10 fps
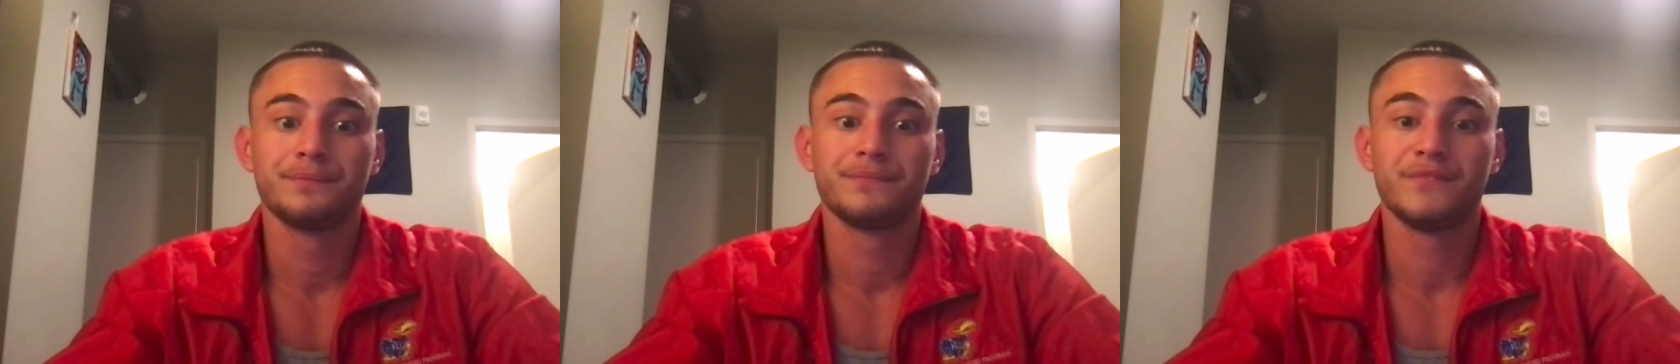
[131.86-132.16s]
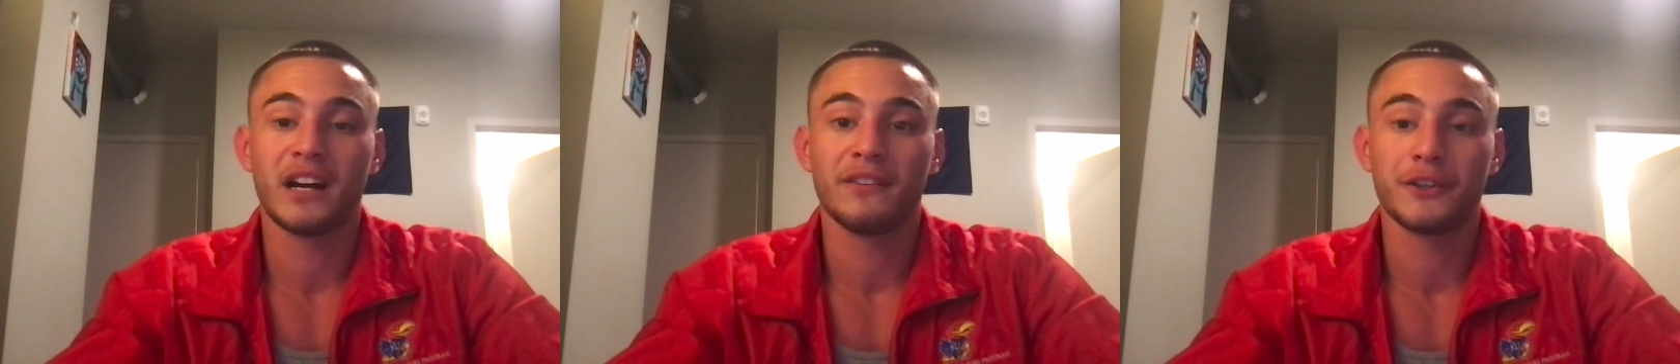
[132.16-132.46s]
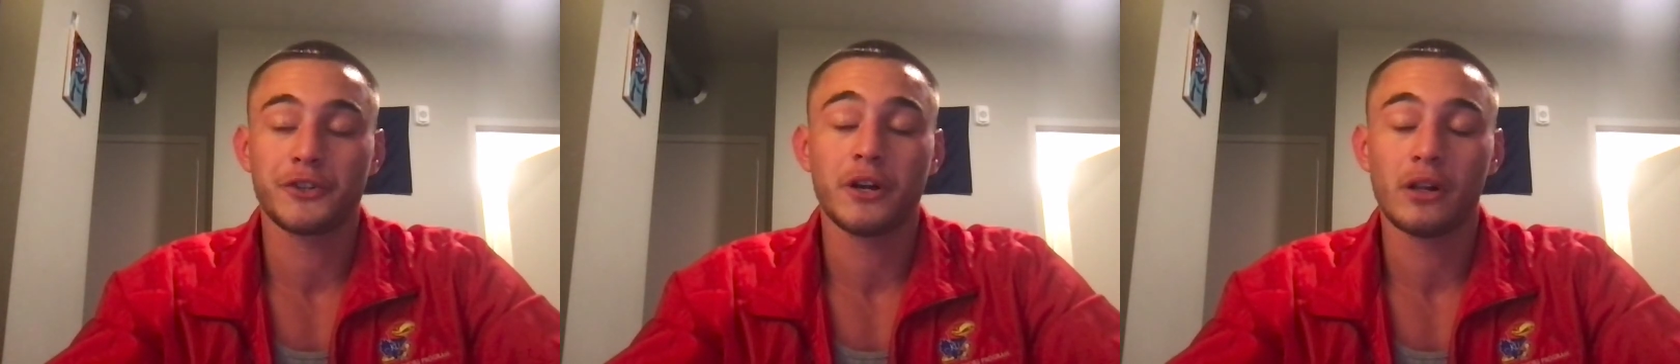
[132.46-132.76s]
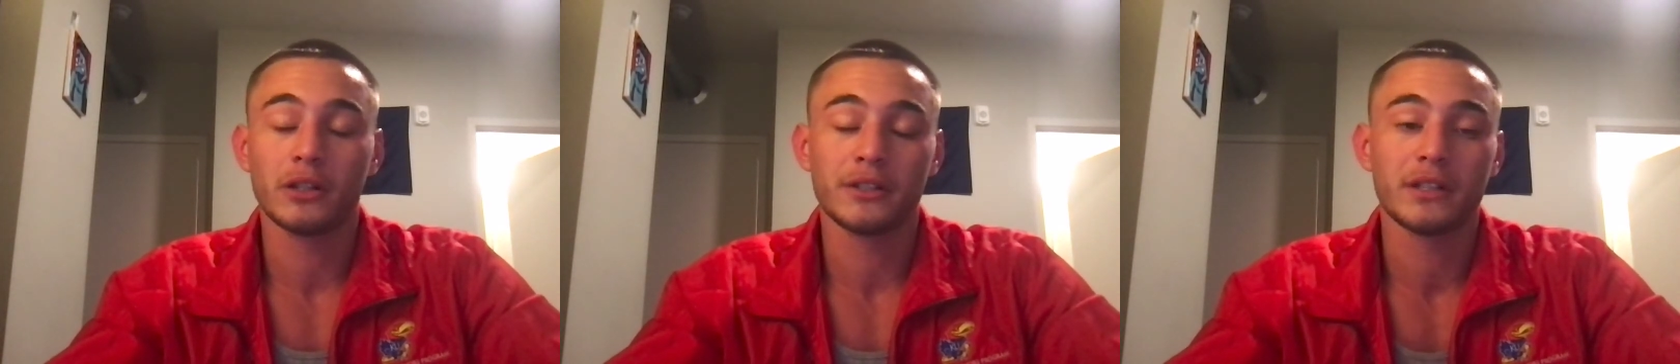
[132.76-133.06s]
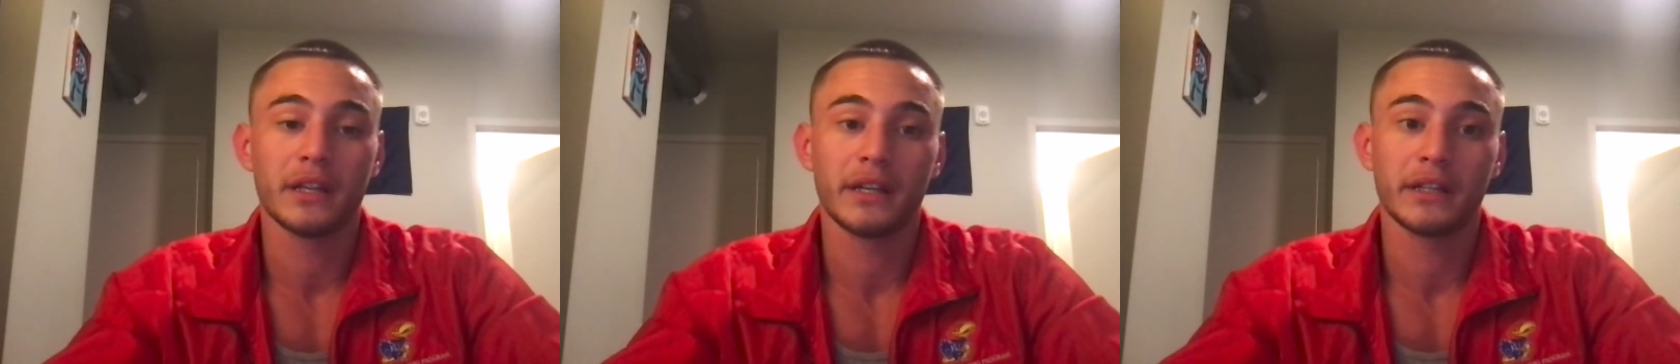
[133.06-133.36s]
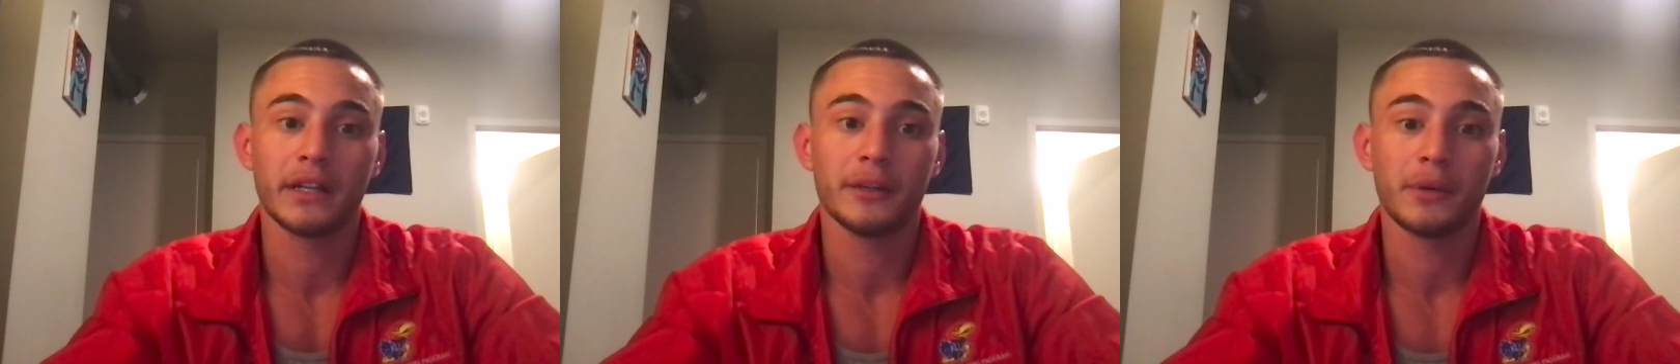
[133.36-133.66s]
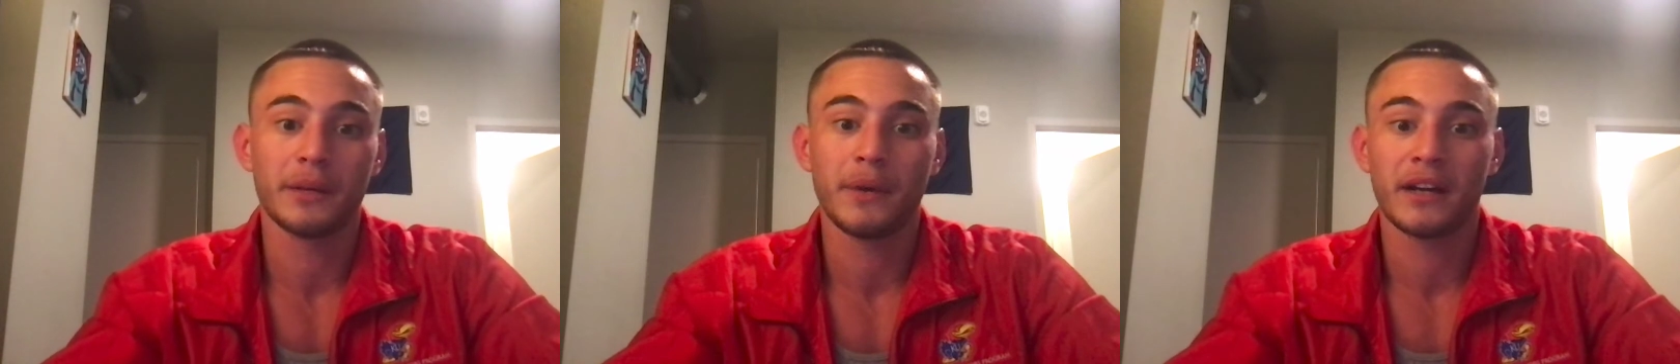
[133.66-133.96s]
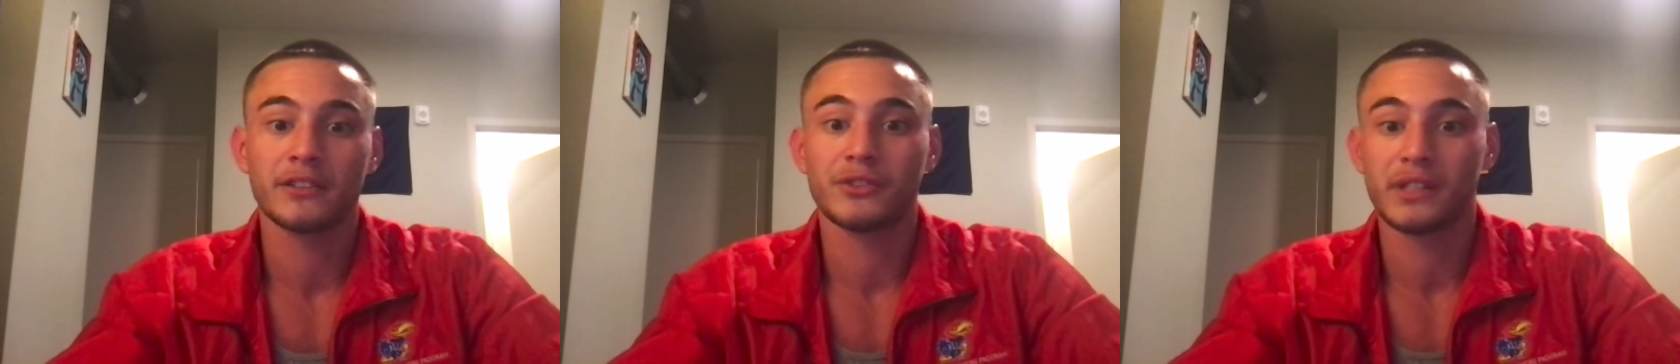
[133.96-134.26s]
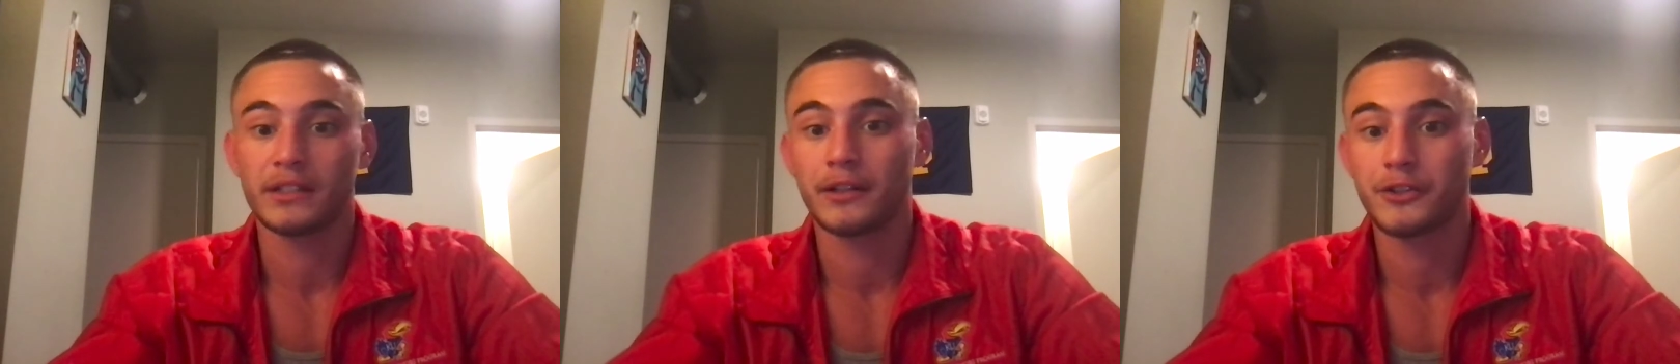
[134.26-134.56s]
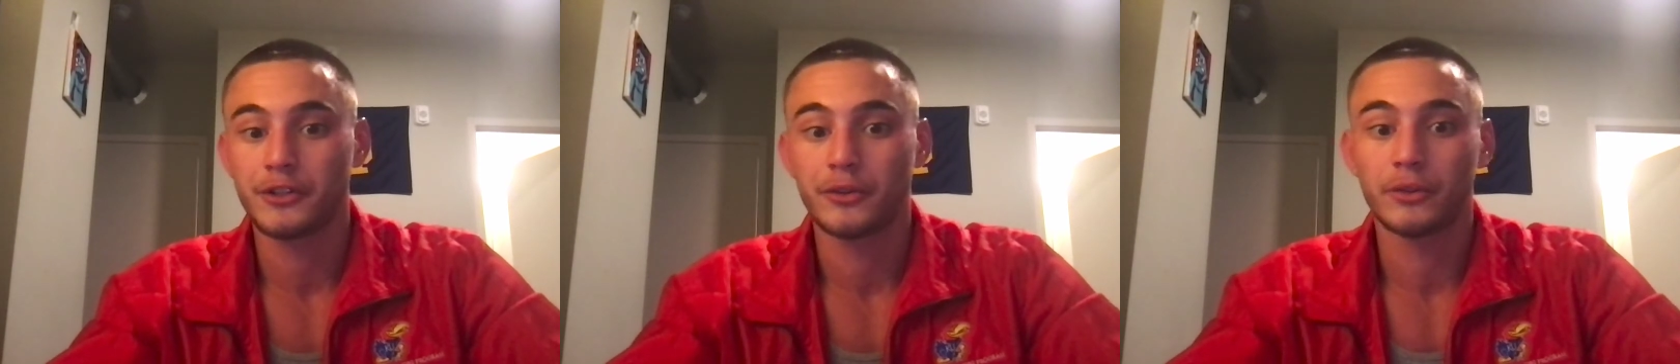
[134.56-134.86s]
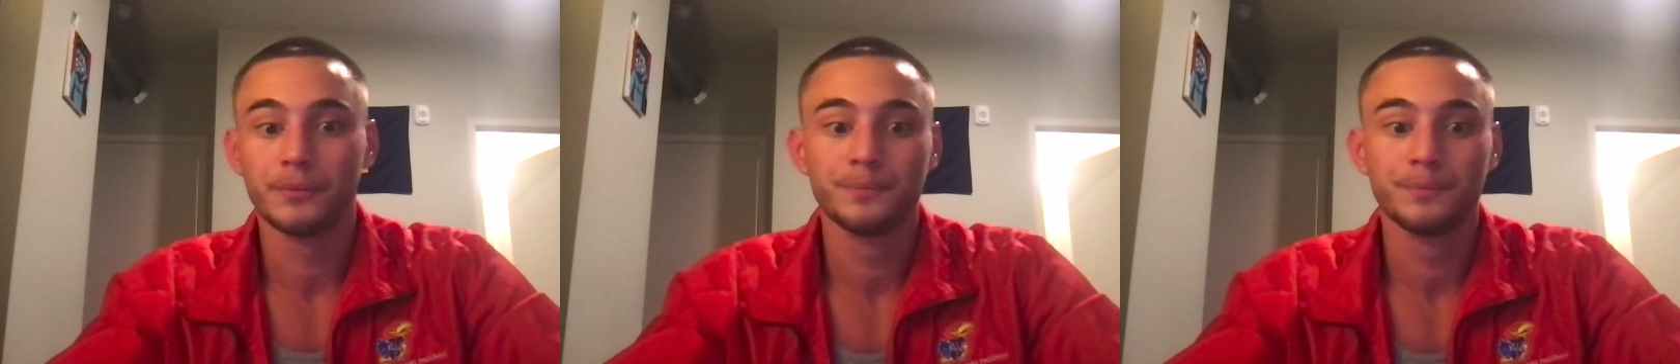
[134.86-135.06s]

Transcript: $500 and then get your money back, so 600 total.